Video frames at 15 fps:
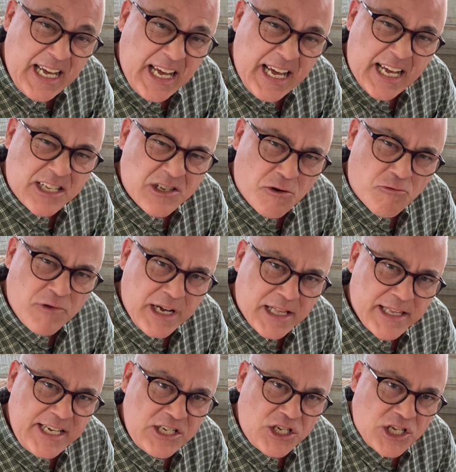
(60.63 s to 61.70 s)
it's a
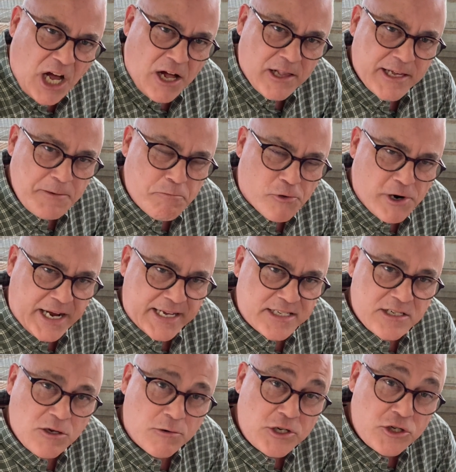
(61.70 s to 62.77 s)
really solid breast,
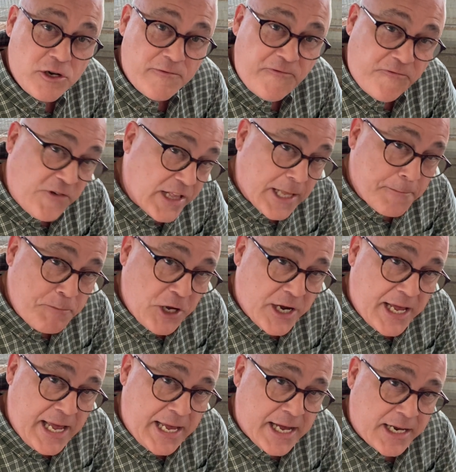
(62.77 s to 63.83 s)
so it should fill up your
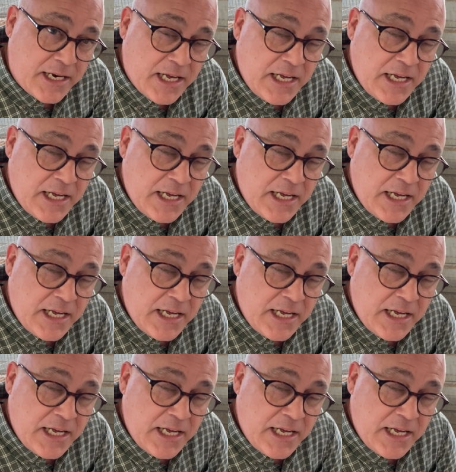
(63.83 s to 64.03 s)
hand.